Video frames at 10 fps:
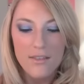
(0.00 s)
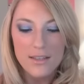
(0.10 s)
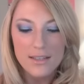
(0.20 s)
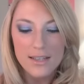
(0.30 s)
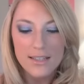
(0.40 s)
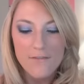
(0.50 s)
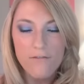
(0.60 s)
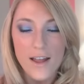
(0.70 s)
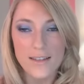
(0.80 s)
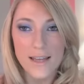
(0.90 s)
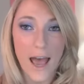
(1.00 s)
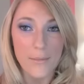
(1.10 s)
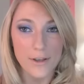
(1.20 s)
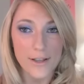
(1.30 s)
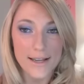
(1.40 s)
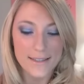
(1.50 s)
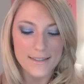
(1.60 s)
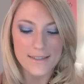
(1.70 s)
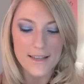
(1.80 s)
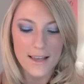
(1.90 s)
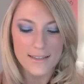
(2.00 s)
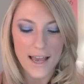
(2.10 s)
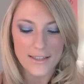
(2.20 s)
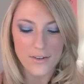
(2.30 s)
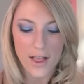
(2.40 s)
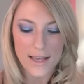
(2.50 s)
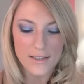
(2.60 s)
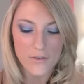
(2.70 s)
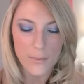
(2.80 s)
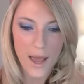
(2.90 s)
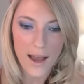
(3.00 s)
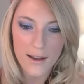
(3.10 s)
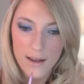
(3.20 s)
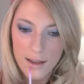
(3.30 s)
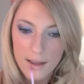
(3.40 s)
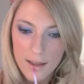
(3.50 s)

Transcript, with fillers: This is Funtabulous Dazzleglass from MAC.